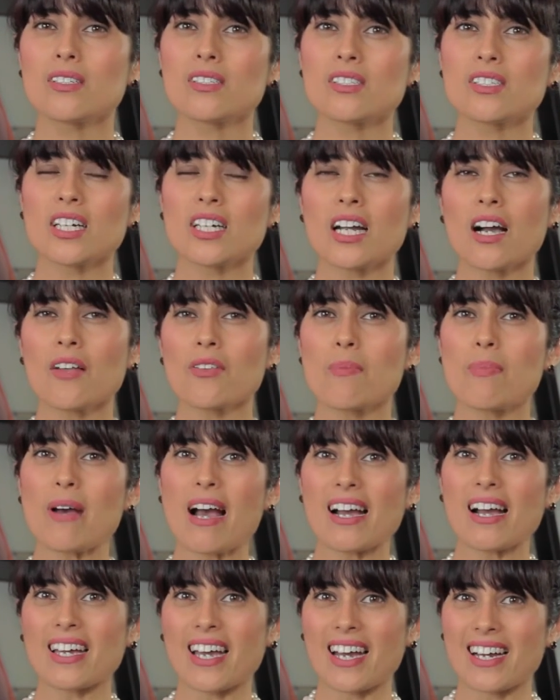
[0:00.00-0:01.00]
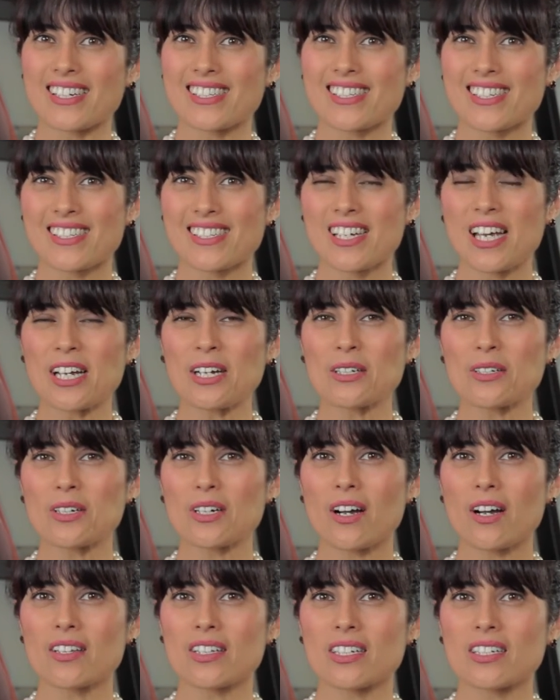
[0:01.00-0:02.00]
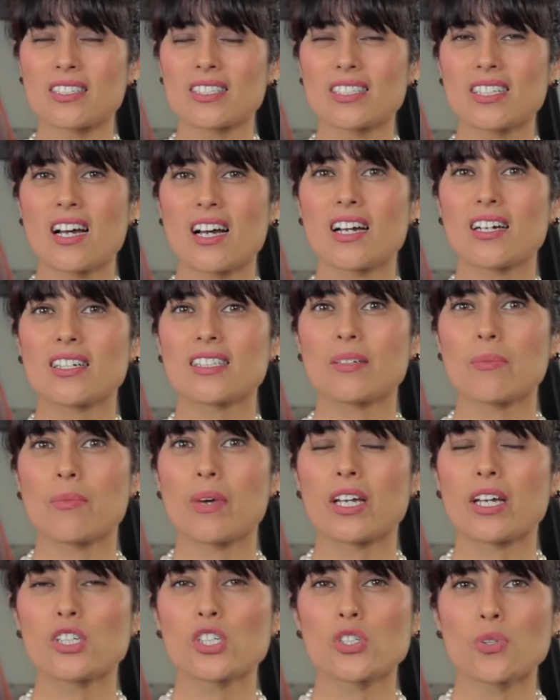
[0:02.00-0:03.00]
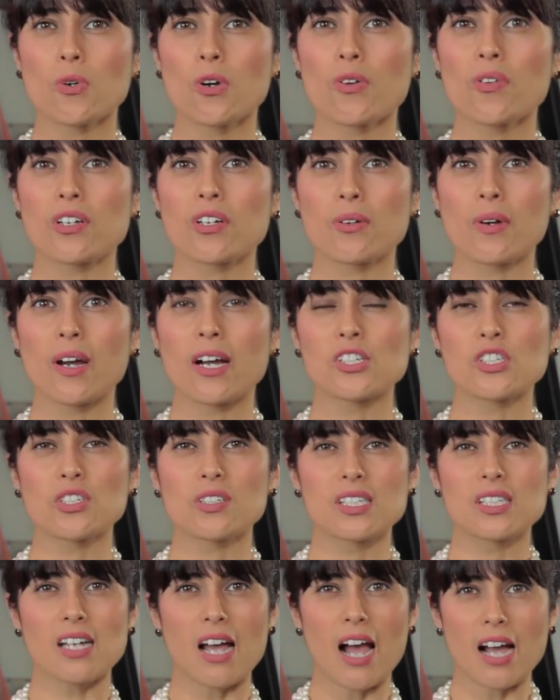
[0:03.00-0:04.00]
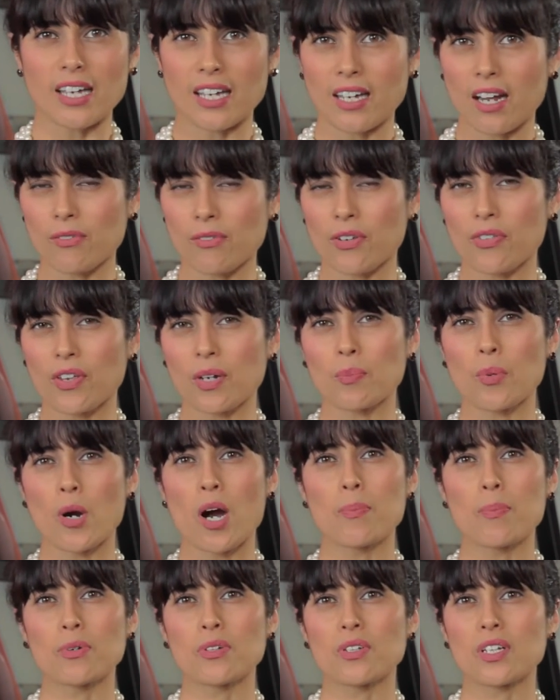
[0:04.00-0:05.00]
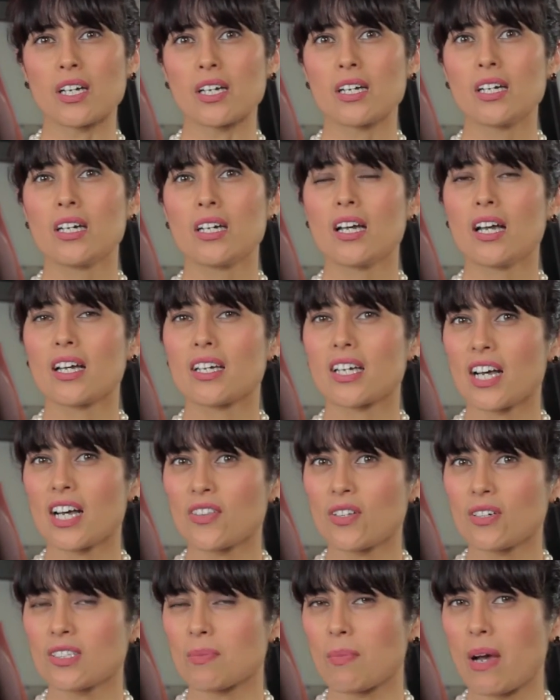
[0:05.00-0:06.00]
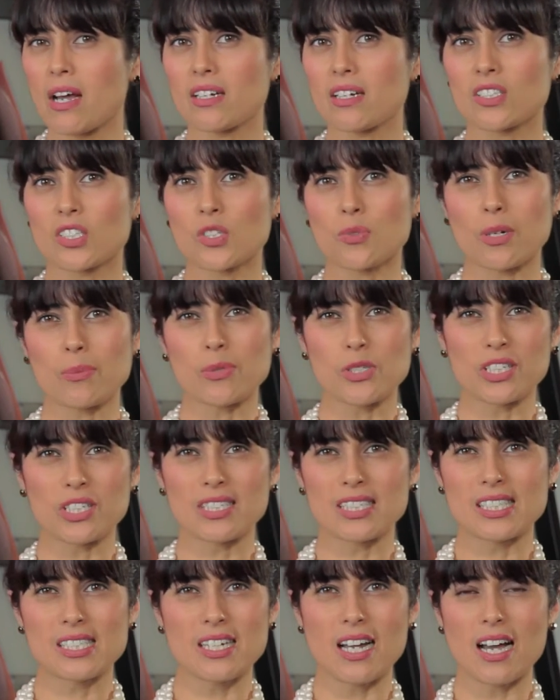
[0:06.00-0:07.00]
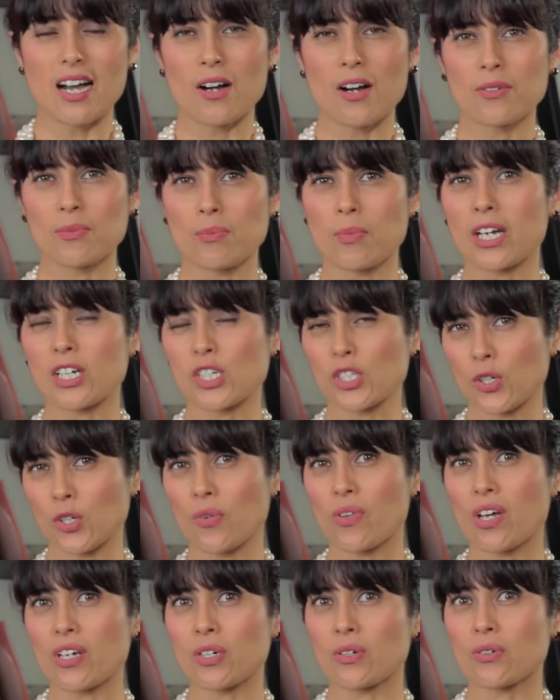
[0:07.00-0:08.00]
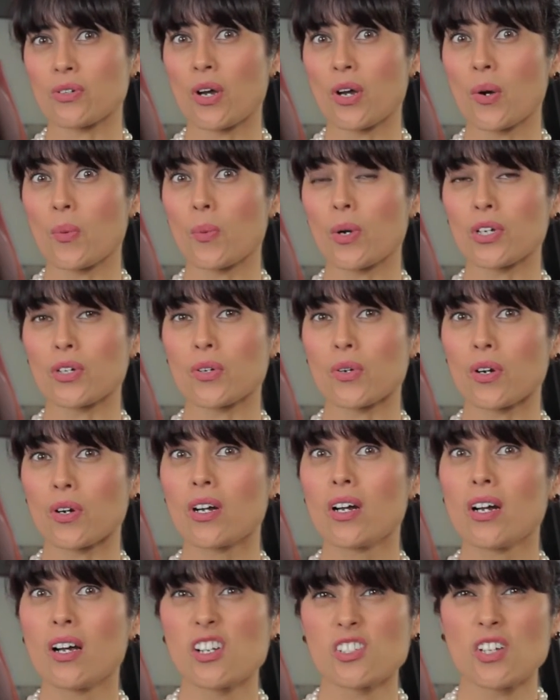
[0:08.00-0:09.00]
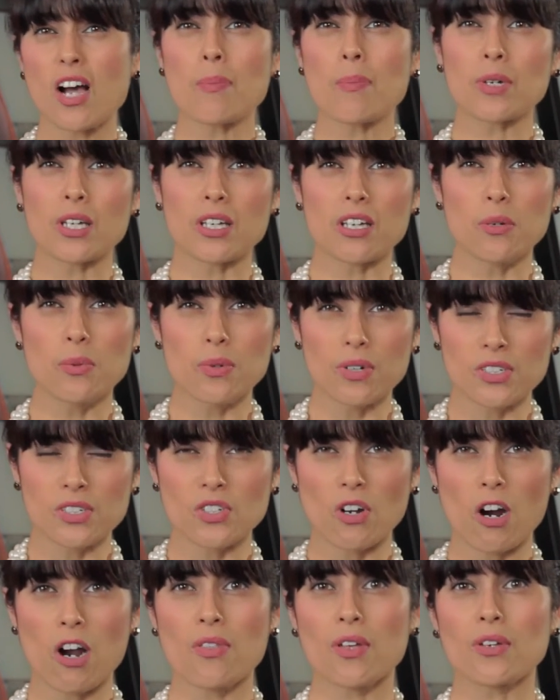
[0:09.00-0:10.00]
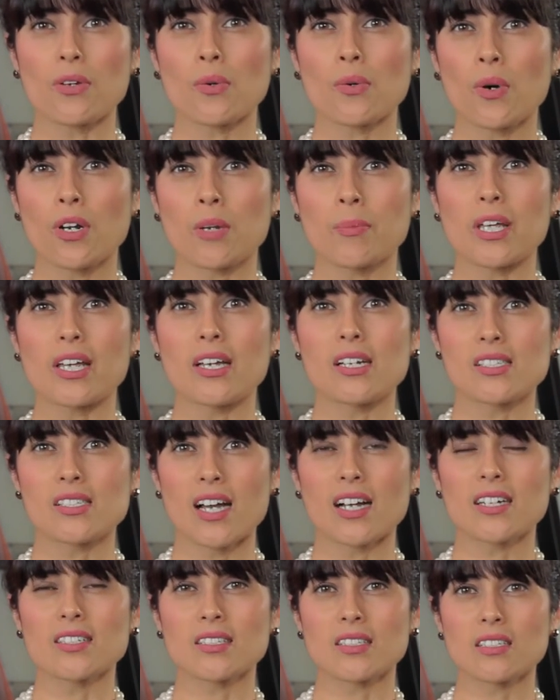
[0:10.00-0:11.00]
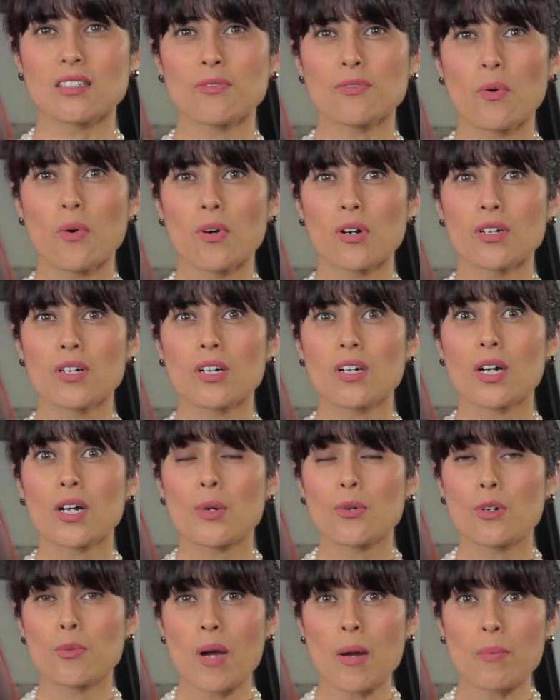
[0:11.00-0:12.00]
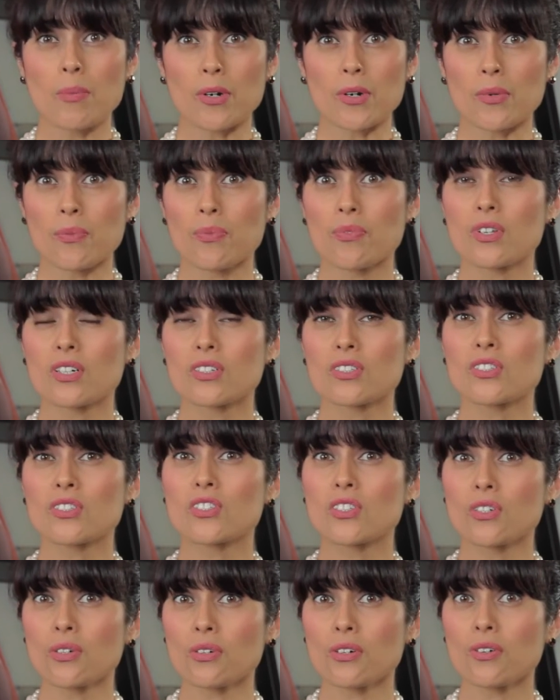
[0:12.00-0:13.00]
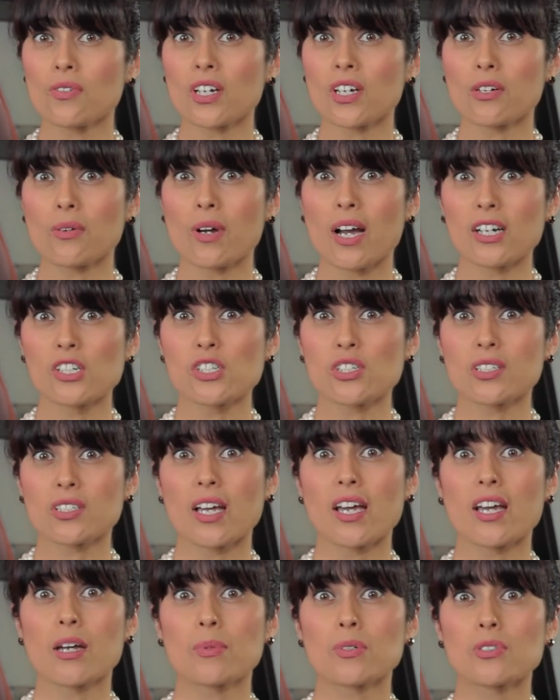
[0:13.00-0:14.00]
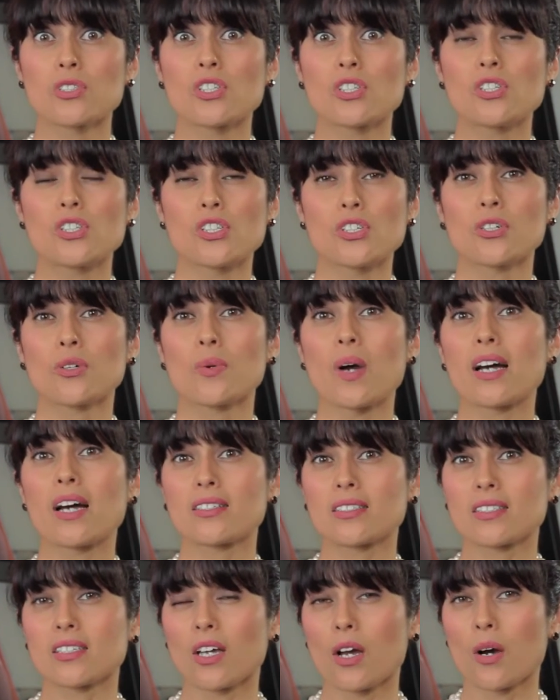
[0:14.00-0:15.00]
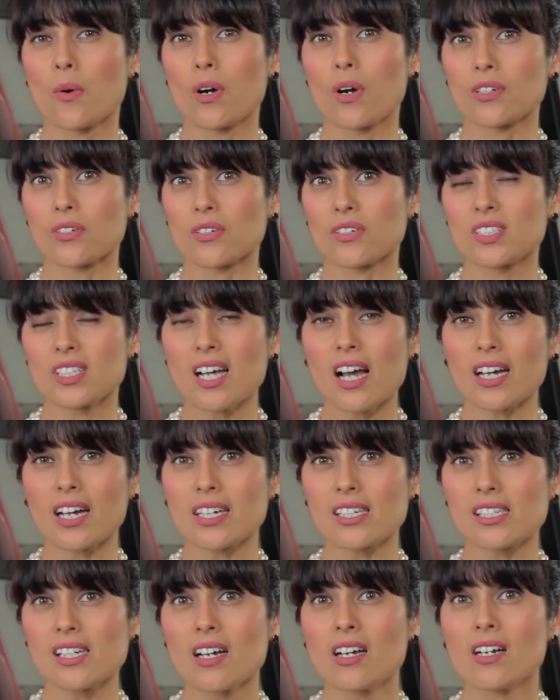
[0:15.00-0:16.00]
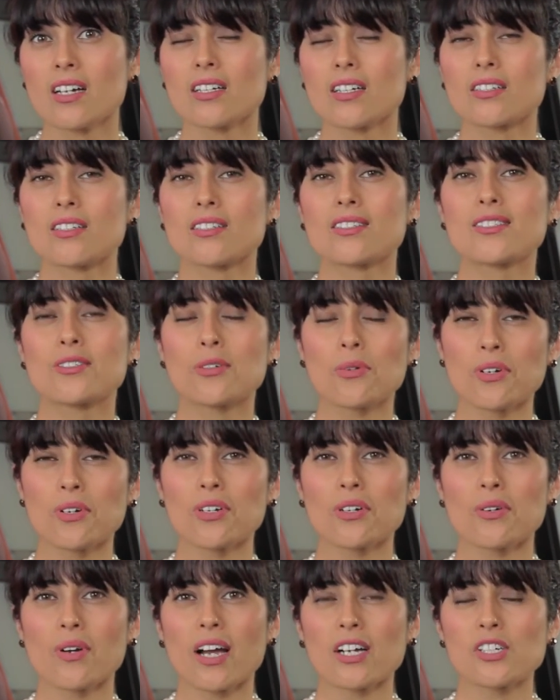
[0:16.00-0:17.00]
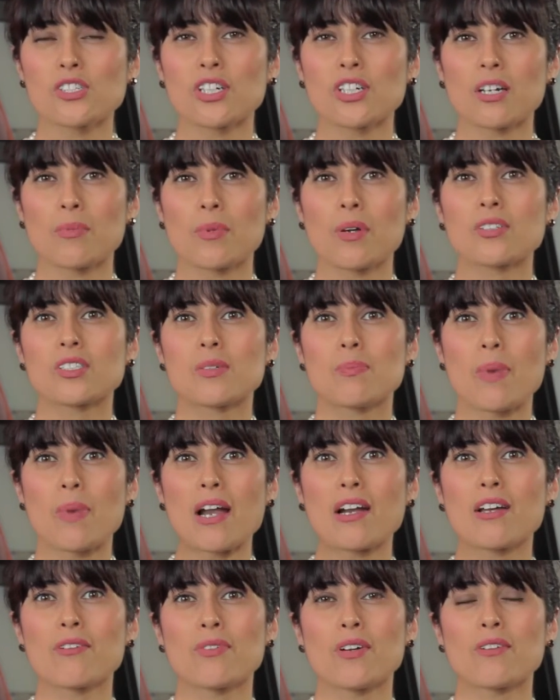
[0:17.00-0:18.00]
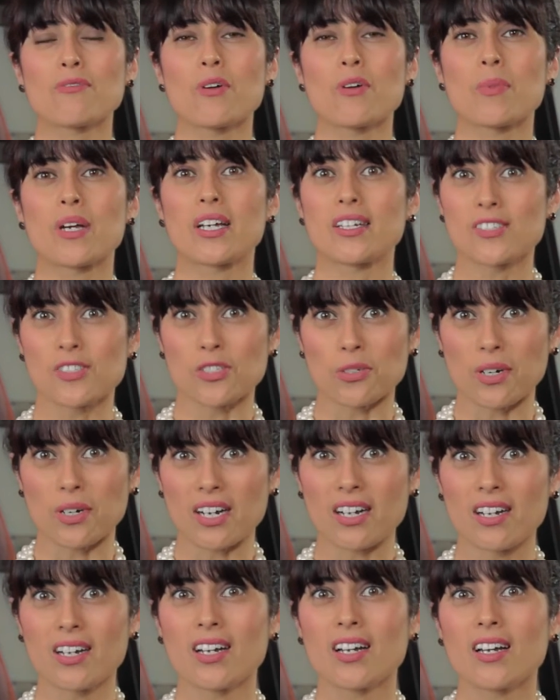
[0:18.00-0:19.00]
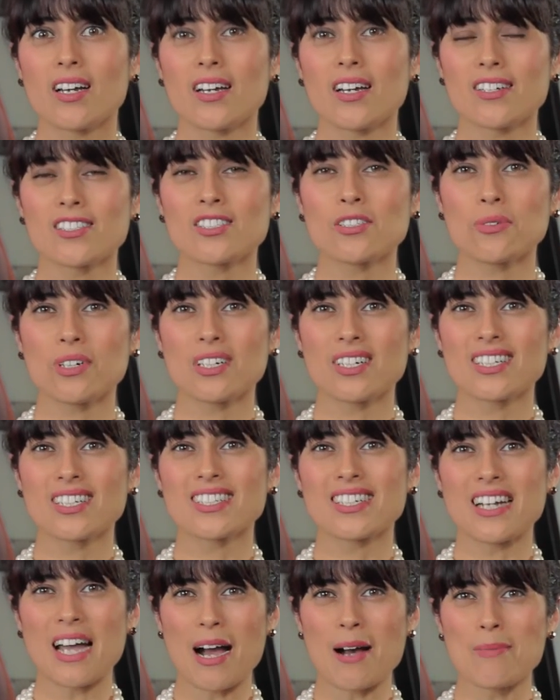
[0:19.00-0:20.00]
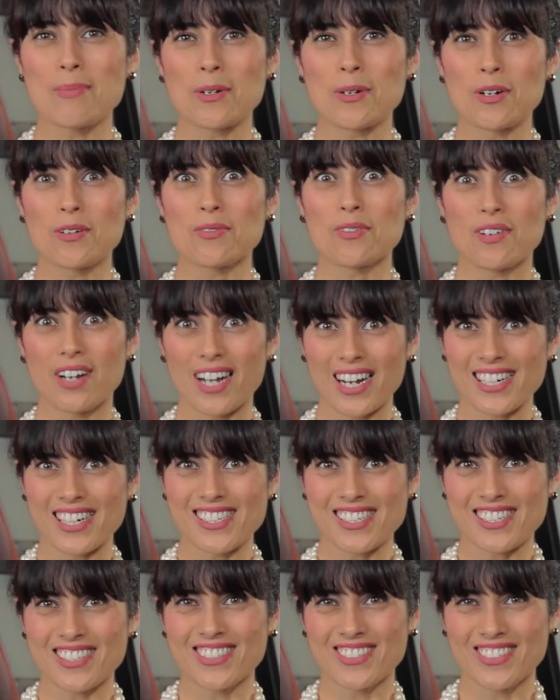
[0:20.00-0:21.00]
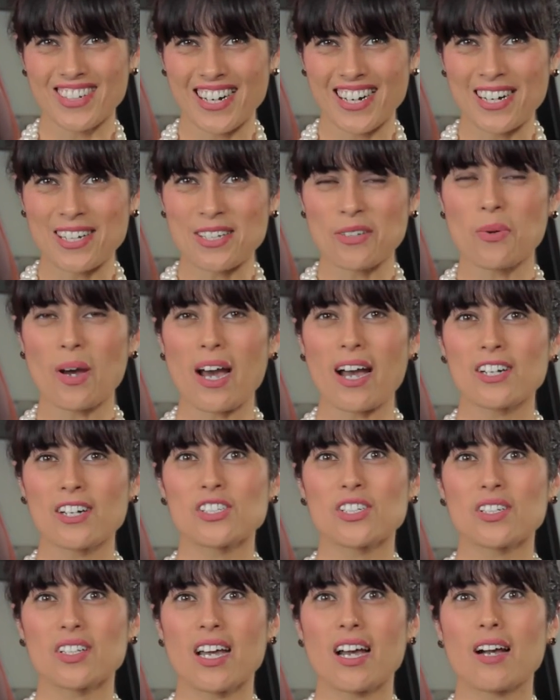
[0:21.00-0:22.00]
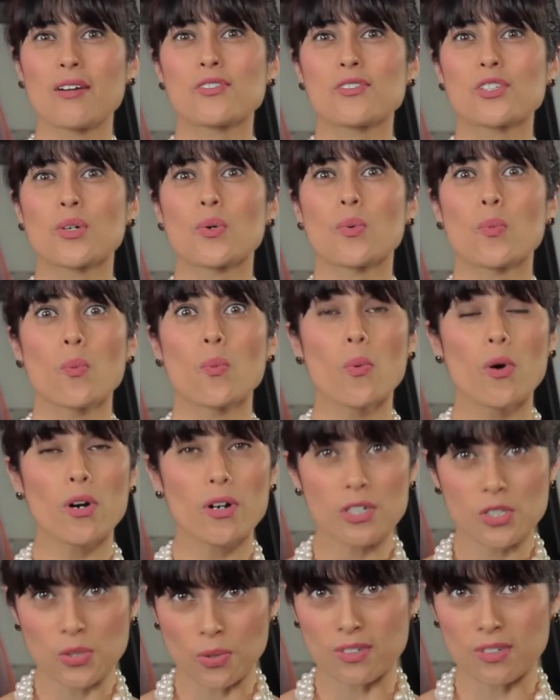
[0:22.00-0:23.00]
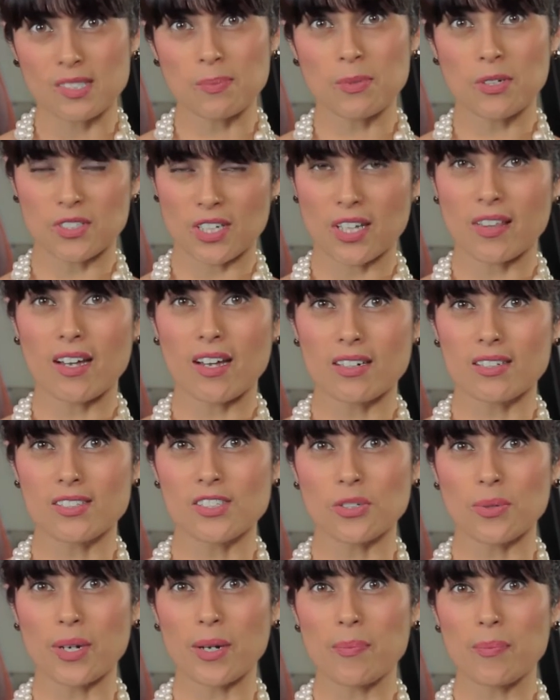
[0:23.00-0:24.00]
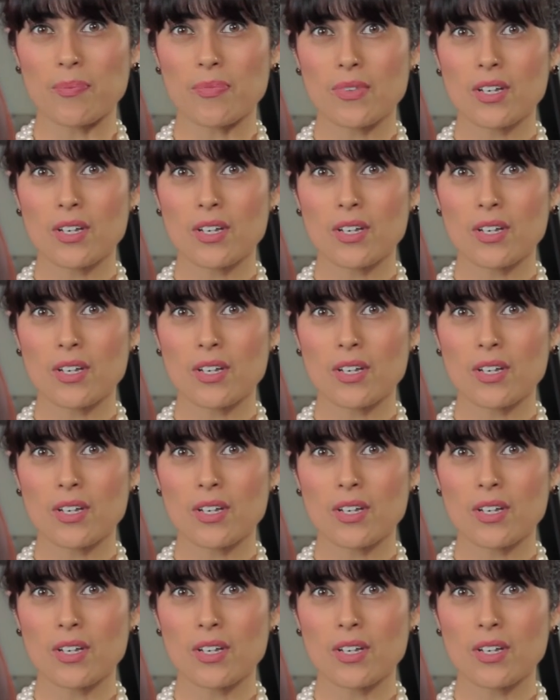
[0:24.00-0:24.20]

dig on the back end. Take a look on the insides, make sure that you're actually tagging everything properly, get those meta descriptions down, make sure that you know what your top keywords are that you're going to be indexing for. Remember, the sooner that you're actually able to do SEO on your site, the sooner you're actually going to be able to benefit from history. History doesn't happen overnight, right? You actually have to work towards building that history.